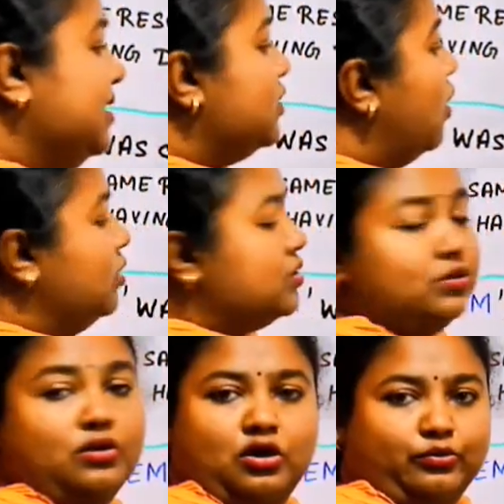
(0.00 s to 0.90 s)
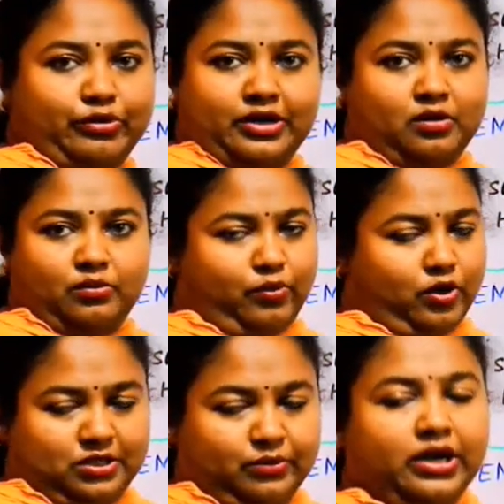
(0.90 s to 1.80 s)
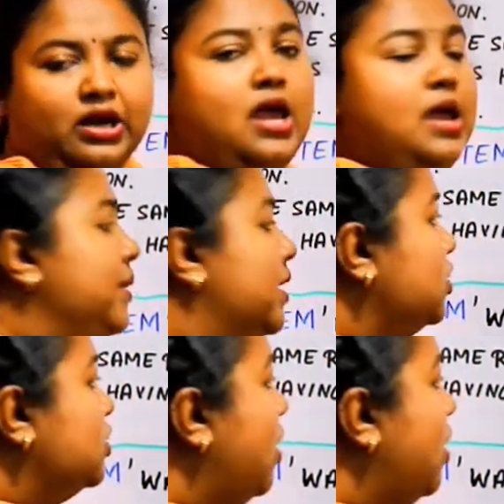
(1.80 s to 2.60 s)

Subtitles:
is also not possible because